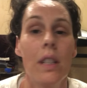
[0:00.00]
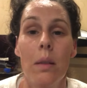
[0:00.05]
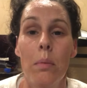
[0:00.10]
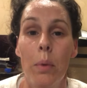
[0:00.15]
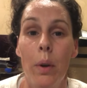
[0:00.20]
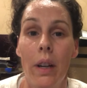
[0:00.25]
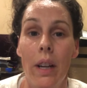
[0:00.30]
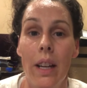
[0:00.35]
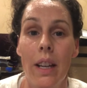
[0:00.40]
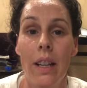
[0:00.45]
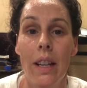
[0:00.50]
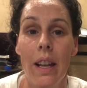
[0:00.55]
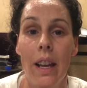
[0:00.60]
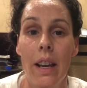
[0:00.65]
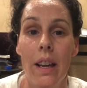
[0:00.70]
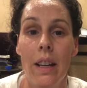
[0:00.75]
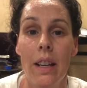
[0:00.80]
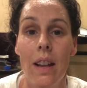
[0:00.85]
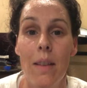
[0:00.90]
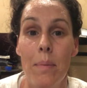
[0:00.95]
morning
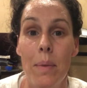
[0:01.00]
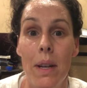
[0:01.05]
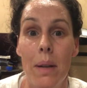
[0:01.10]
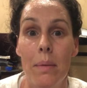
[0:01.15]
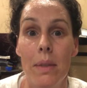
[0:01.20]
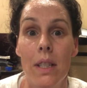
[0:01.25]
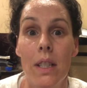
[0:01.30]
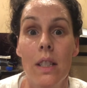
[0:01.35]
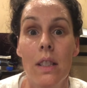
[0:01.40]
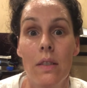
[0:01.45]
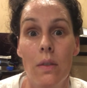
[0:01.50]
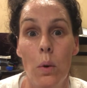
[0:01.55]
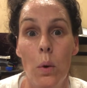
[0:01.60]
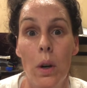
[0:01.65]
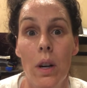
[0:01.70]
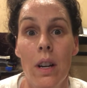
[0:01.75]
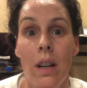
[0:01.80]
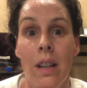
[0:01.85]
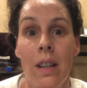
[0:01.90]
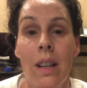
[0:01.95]
and I've been up since
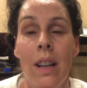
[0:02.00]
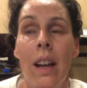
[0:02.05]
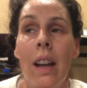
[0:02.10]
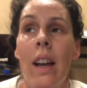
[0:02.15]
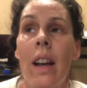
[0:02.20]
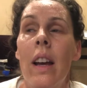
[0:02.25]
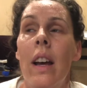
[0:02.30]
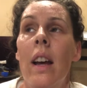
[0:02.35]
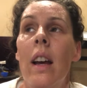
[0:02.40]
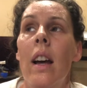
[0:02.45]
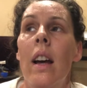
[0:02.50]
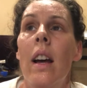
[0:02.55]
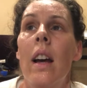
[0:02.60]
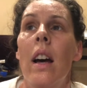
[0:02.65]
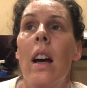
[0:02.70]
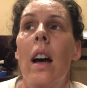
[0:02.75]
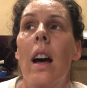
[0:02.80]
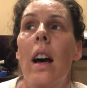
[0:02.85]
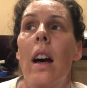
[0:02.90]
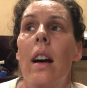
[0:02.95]
4.
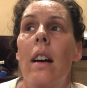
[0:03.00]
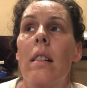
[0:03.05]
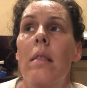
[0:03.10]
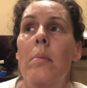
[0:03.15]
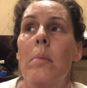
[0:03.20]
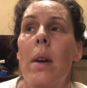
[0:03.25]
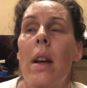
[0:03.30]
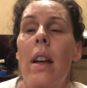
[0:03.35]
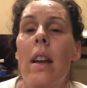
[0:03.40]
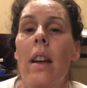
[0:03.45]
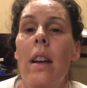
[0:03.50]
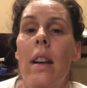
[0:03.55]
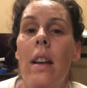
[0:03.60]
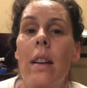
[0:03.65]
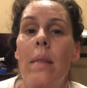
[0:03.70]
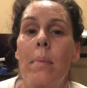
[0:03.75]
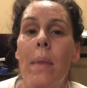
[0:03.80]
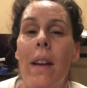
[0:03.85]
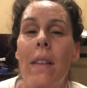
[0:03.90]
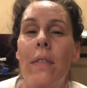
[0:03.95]

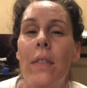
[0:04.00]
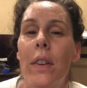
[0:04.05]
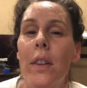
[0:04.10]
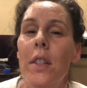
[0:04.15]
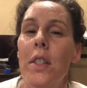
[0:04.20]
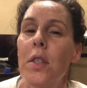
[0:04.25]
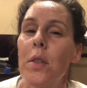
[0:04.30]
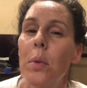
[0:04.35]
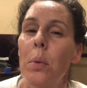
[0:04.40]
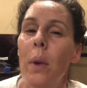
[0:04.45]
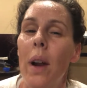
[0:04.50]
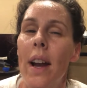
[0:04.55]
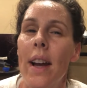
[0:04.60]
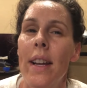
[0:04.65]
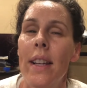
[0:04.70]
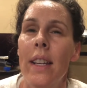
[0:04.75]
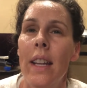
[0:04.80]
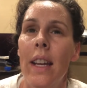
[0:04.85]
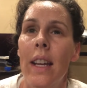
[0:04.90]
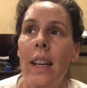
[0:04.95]
My first
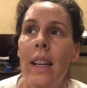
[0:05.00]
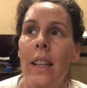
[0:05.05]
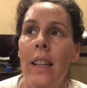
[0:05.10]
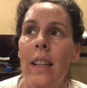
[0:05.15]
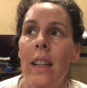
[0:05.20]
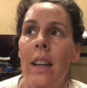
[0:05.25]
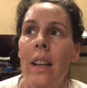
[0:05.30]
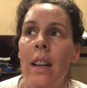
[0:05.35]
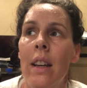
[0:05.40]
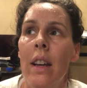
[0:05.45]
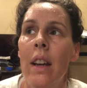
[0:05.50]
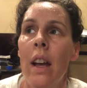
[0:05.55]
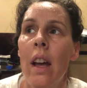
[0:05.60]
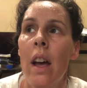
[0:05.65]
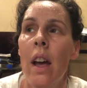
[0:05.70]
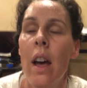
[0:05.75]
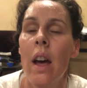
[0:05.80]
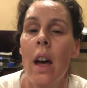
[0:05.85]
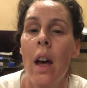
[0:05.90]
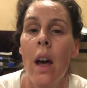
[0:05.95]
run in
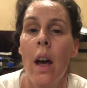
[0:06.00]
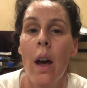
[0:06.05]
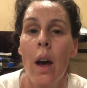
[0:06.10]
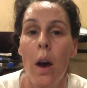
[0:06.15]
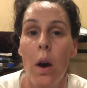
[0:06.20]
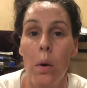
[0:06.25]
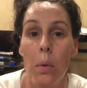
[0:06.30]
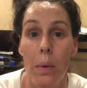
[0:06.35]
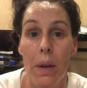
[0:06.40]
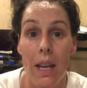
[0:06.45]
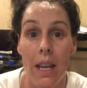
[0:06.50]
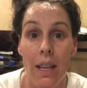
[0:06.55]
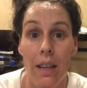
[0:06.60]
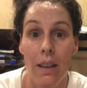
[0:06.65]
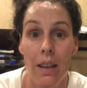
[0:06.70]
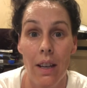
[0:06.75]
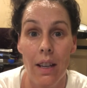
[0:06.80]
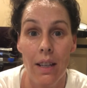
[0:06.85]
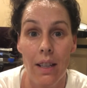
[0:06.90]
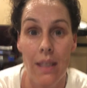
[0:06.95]
a week
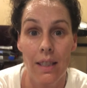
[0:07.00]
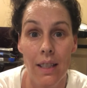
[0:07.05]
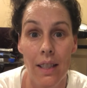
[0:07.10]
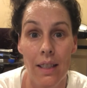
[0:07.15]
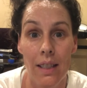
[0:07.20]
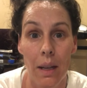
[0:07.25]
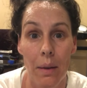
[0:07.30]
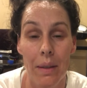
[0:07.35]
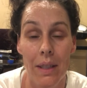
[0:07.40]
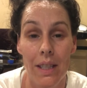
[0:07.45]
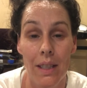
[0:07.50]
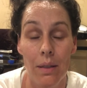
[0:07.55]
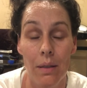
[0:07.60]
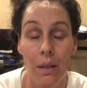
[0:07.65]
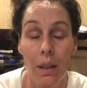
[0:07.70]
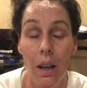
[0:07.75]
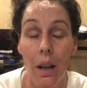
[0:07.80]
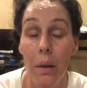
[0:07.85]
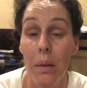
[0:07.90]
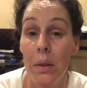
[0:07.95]
since I was
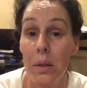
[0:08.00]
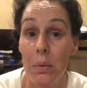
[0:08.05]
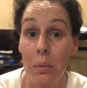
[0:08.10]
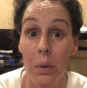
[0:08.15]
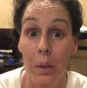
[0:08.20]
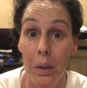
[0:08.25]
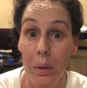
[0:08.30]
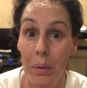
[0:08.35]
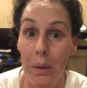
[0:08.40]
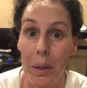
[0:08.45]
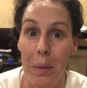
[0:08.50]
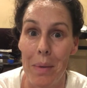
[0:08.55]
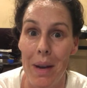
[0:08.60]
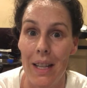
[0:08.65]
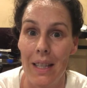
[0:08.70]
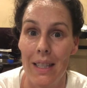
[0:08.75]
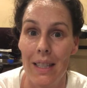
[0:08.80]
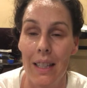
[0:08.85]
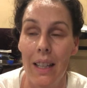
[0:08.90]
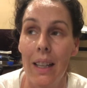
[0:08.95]
really
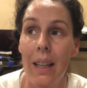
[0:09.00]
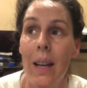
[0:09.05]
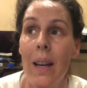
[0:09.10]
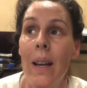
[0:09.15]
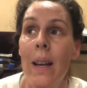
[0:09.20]
bad sick.